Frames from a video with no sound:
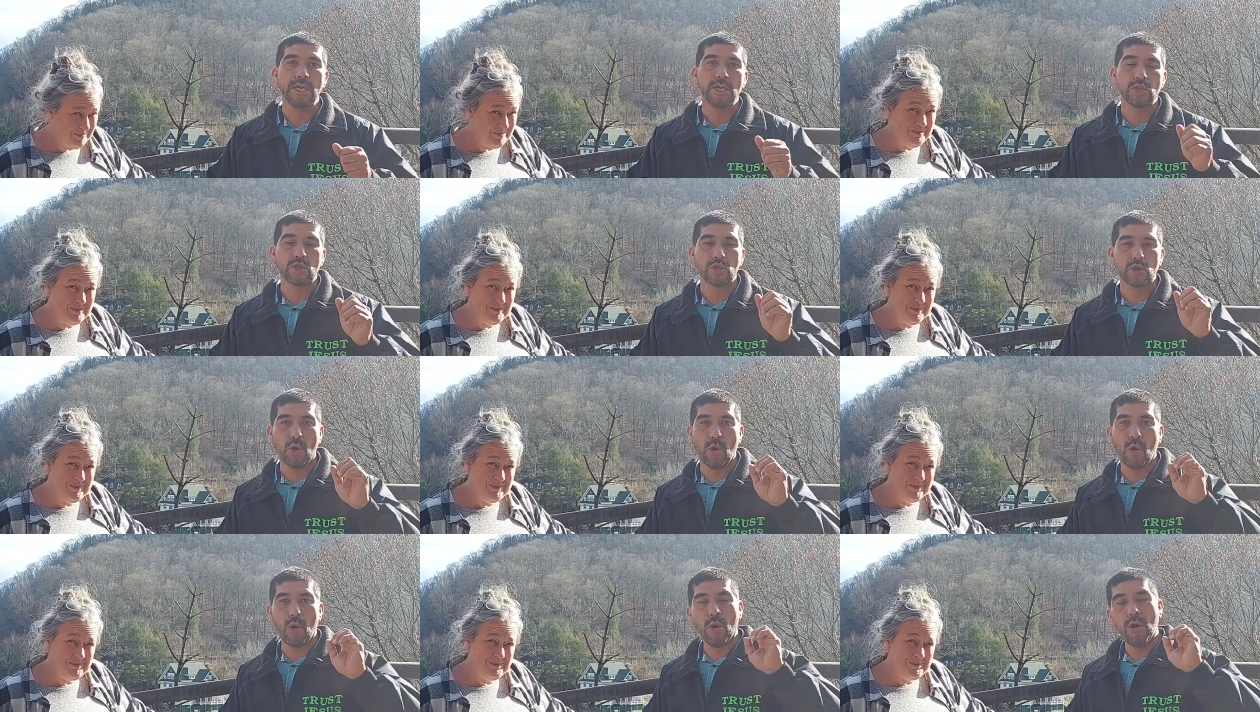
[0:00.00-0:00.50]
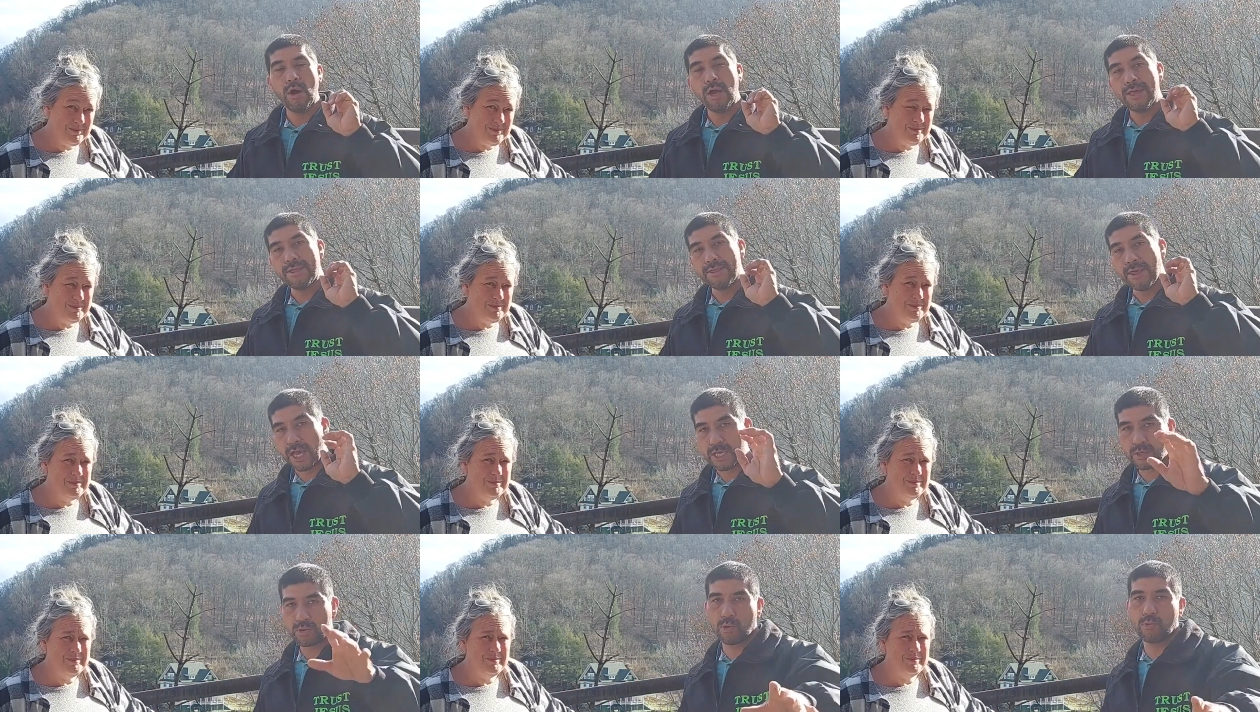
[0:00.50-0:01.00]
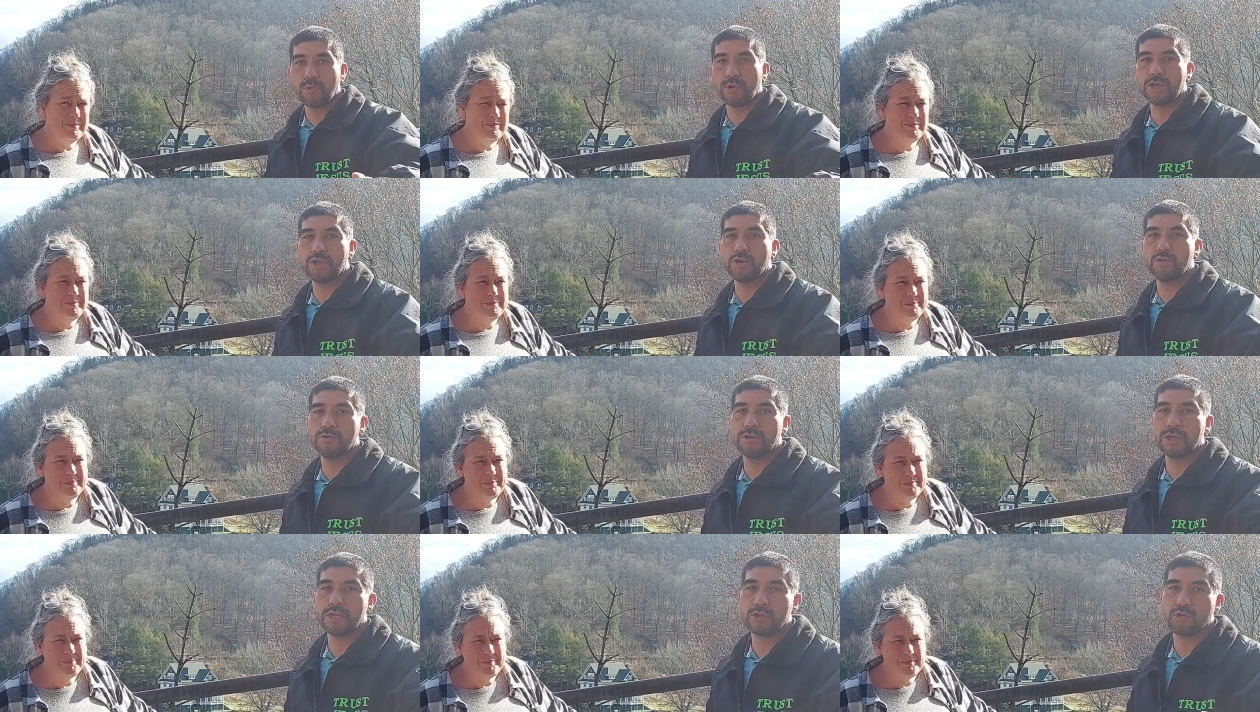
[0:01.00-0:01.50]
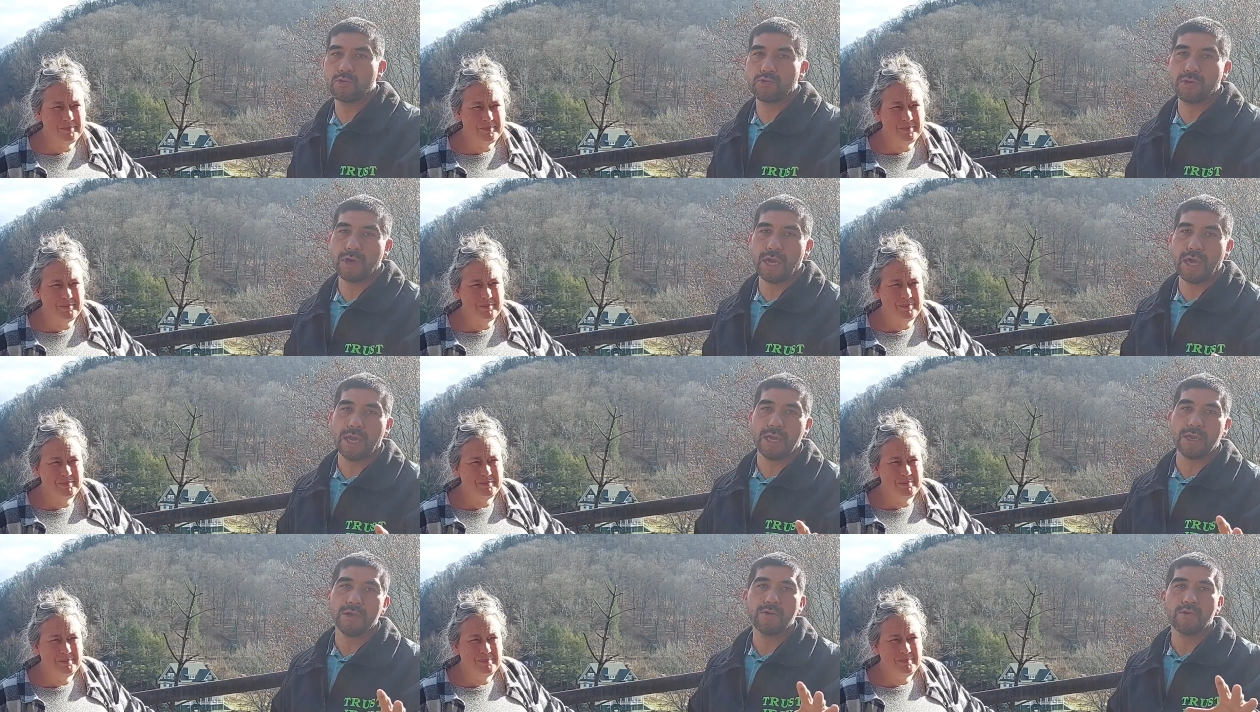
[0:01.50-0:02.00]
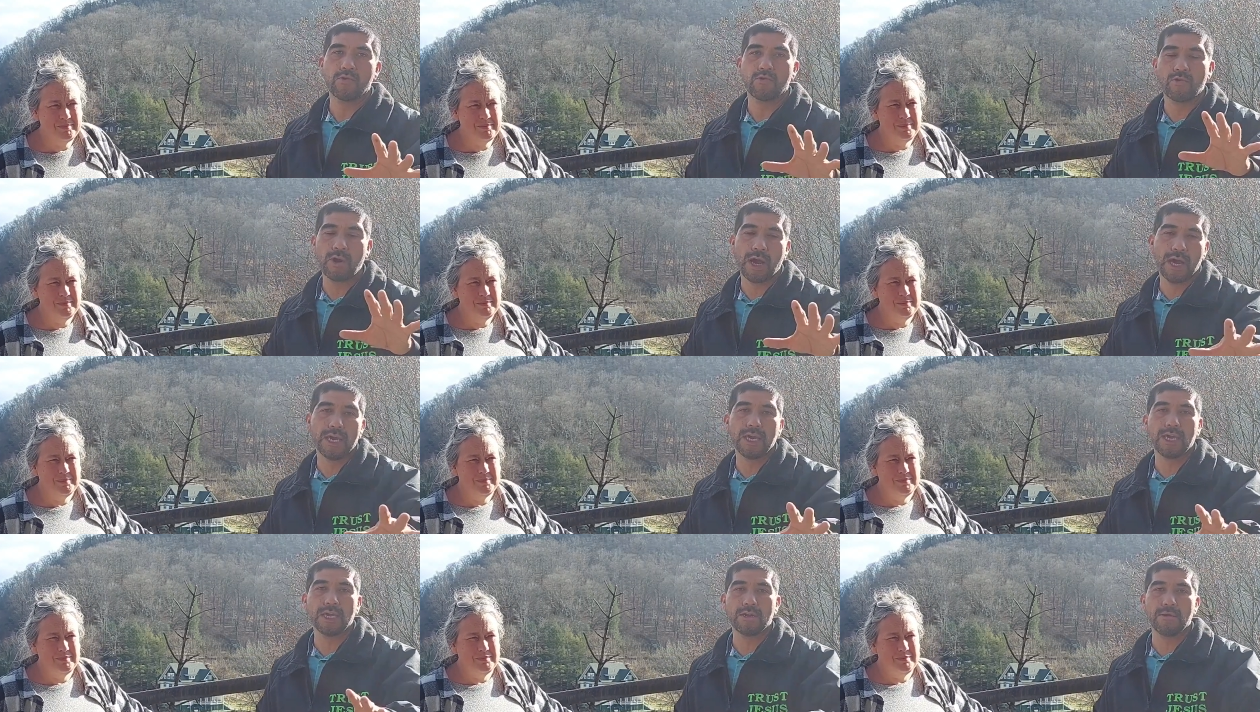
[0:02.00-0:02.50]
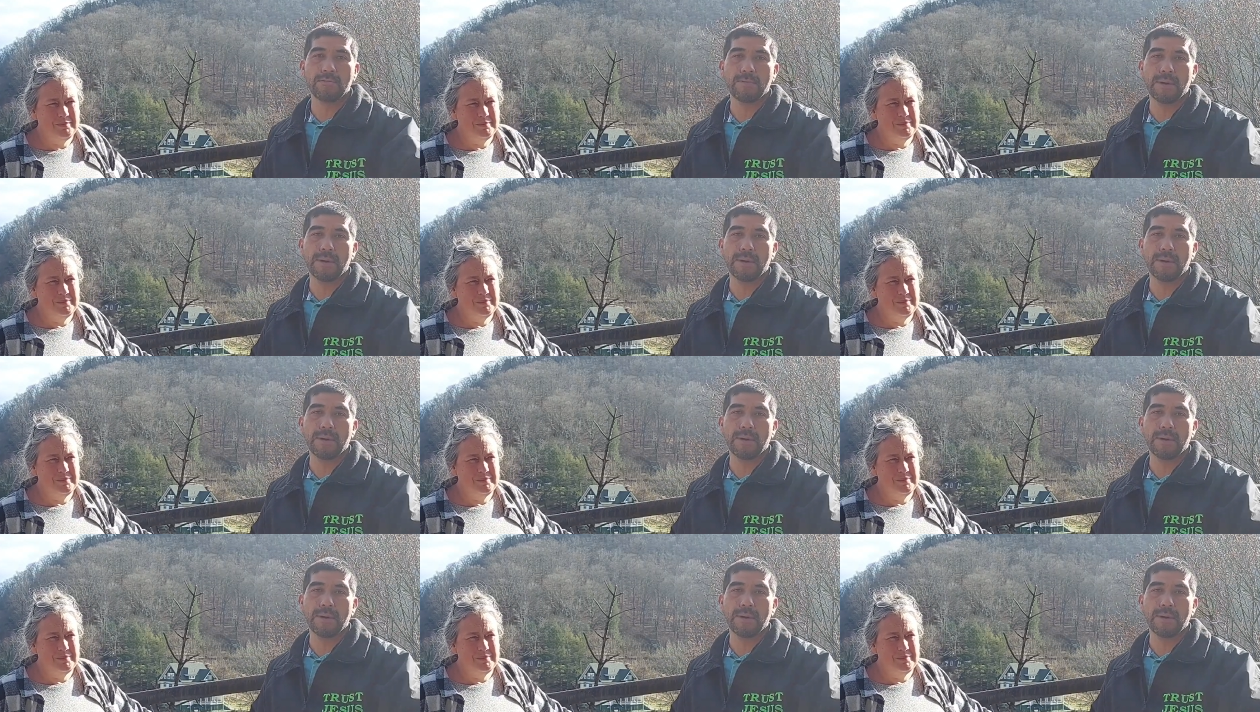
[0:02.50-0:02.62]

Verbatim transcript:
Speaker 1: So that's what we're doing today right here in